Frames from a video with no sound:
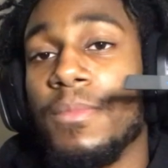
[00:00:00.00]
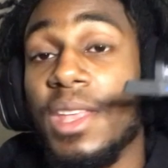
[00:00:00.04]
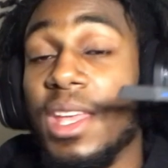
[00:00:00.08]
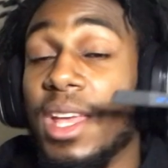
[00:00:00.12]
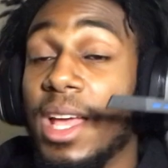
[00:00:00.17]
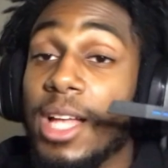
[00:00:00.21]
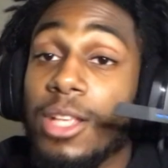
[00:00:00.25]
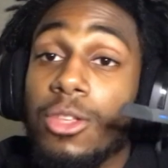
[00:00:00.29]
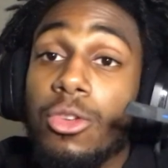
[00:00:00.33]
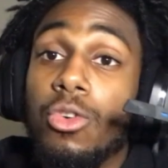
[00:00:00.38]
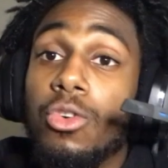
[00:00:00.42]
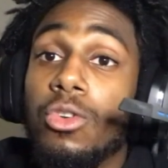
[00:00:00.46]

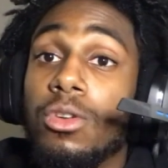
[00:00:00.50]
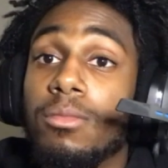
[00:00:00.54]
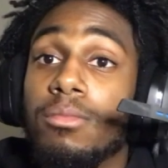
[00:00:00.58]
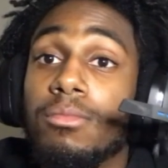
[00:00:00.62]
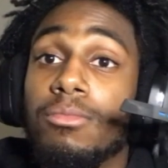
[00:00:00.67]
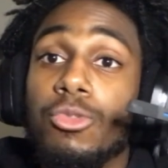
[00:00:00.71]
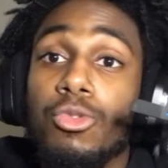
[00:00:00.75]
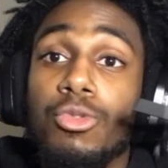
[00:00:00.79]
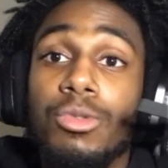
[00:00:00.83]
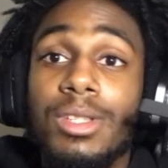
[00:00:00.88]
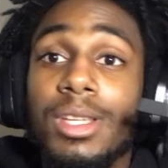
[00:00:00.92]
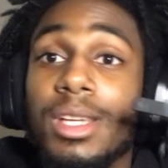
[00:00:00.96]
I told him,
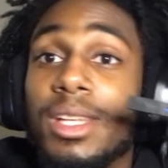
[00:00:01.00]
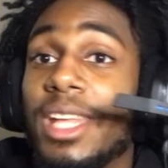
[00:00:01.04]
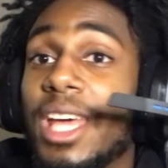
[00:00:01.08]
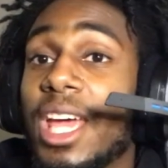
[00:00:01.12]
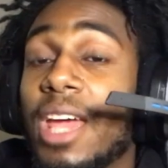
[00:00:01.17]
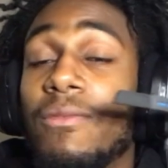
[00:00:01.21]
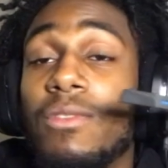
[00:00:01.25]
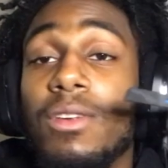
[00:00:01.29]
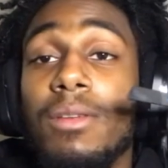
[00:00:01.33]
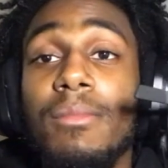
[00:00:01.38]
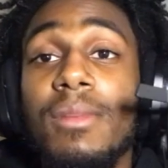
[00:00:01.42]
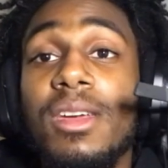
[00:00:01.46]
you said
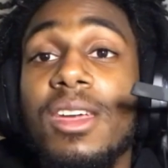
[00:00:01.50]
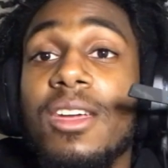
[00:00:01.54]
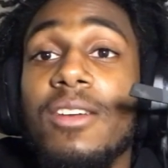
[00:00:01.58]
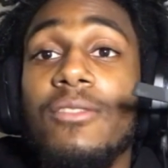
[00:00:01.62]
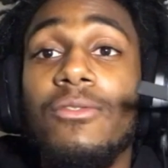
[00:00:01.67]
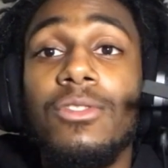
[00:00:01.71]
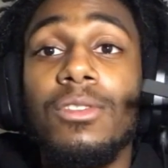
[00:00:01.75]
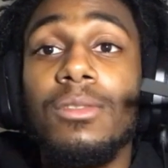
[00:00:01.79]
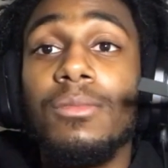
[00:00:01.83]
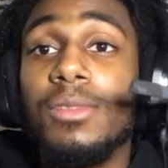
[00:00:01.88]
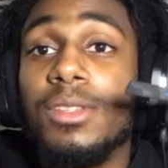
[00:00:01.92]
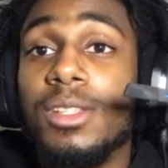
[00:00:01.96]
every man
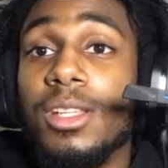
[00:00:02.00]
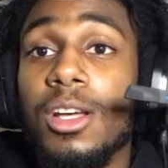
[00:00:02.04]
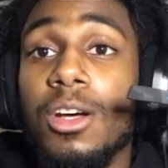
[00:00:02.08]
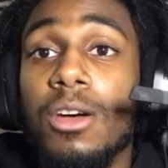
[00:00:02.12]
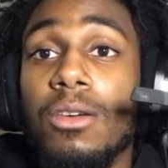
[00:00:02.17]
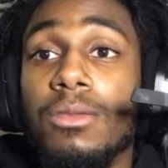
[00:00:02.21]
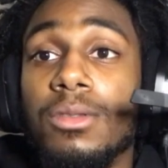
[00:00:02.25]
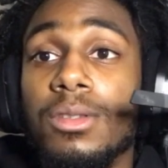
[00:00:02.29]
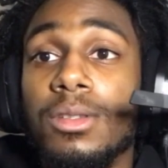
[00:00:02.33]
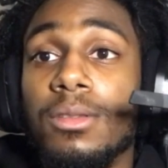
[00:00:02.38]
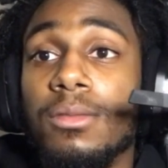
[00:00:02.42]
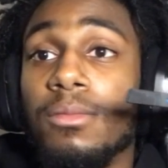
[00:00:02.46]
for
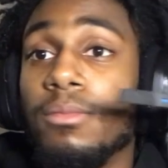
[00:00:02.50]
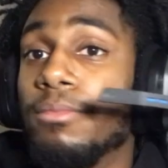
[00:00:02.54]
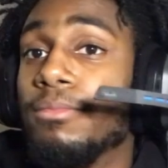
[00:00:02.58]
themselves.